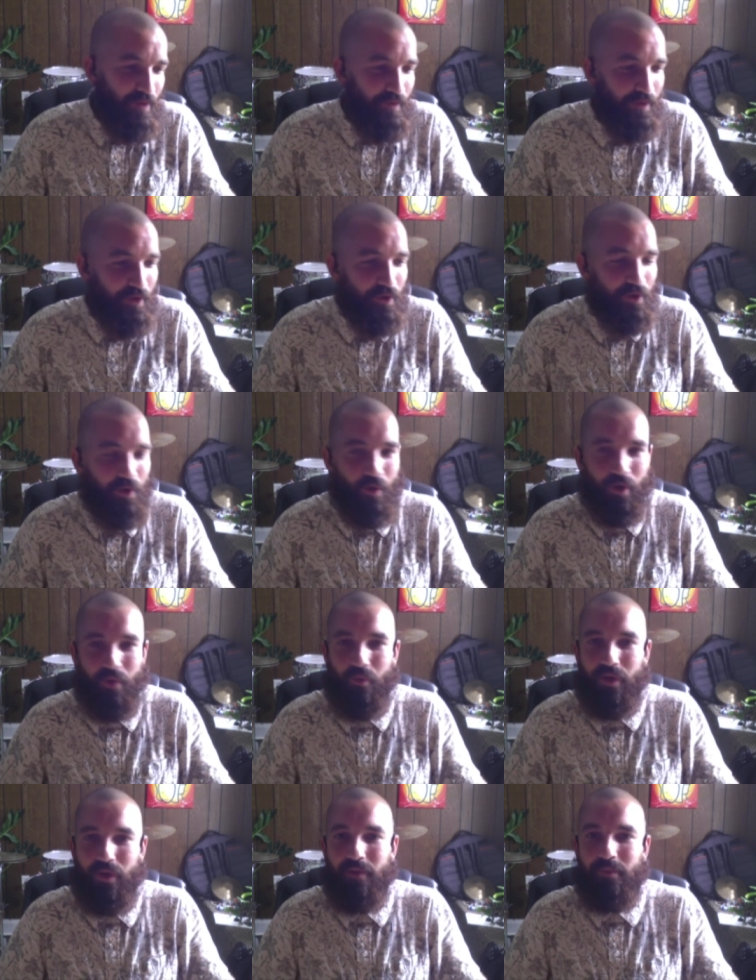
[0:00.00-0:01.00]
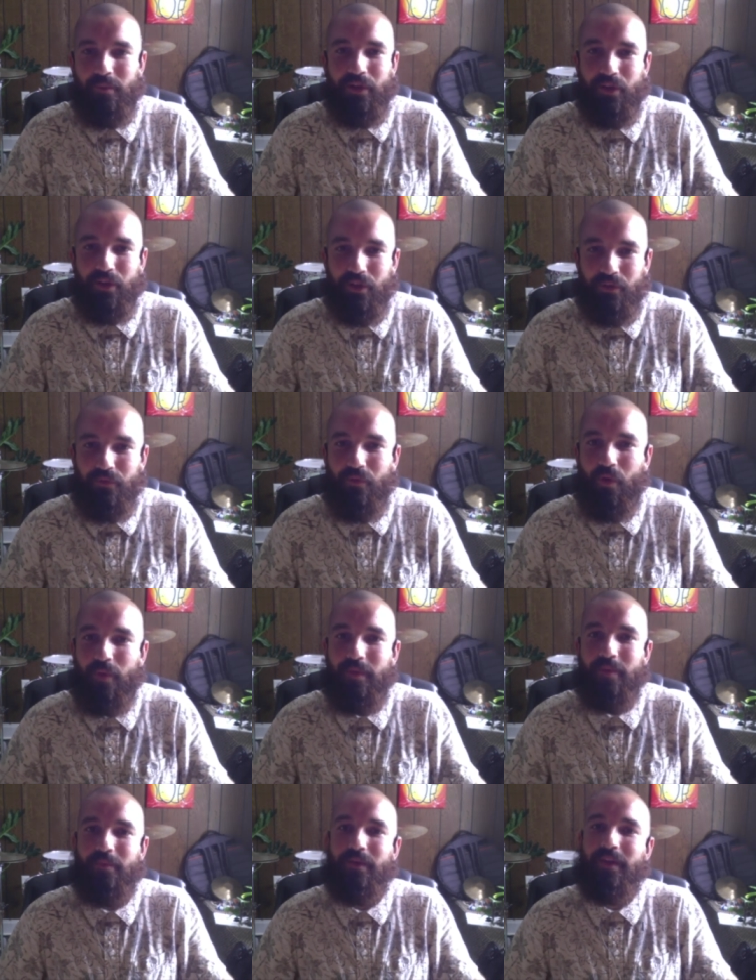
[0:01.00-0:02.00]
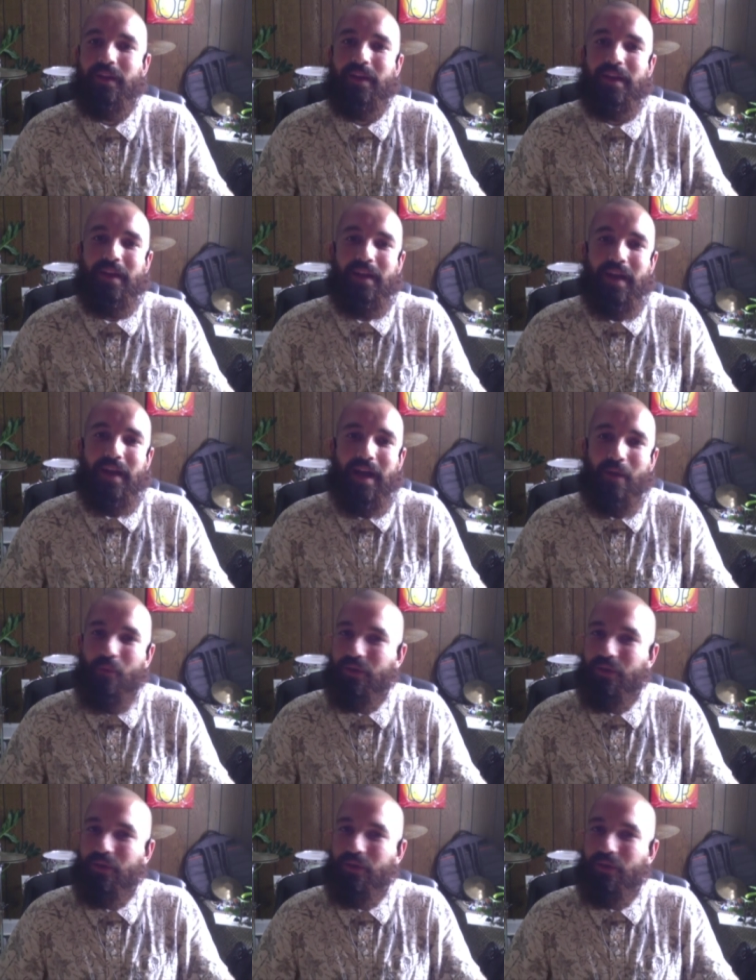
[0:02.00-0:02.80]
to New York wouldn't have been good for me, but I wasn't